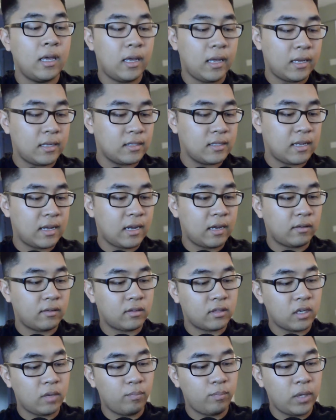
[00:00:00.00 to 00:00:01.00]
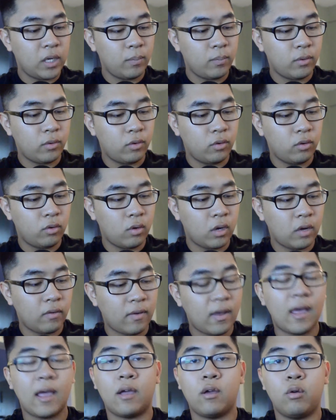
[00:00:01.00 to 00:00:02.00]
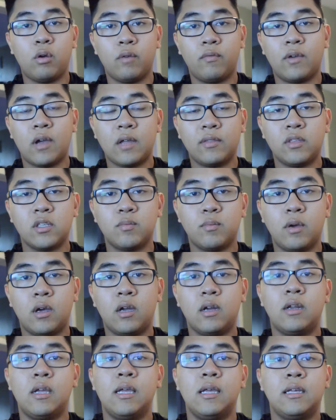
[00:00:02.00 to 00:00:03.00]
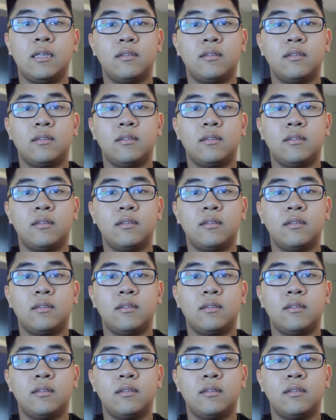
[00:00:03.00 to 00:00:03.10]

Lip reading: is that some people who have got this mod